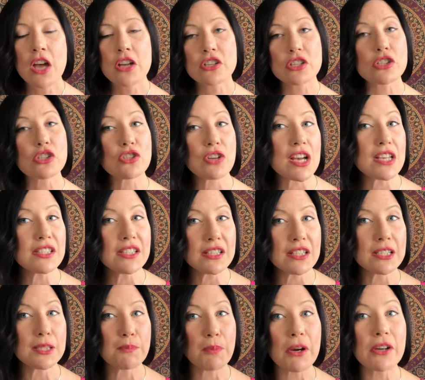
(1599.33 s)
Just trust that
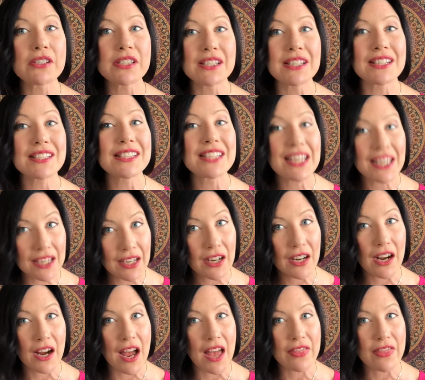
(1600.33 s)
this person is here